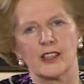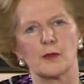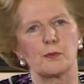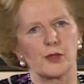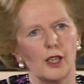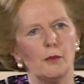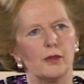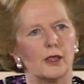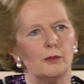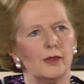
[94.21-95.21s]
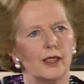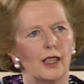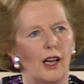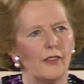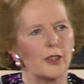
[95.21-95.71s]
The problem
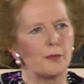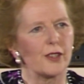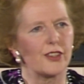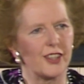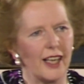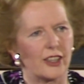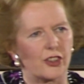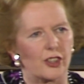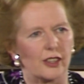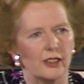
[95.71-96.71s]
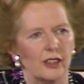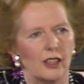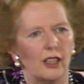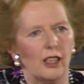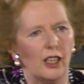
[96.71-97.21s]
of the protection
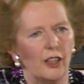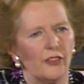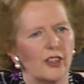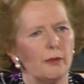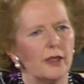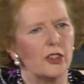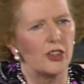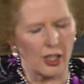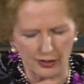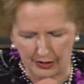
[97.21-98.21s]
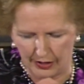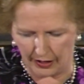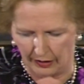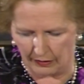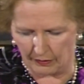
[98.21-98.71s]
of the
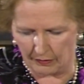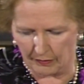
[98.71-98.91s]
majority.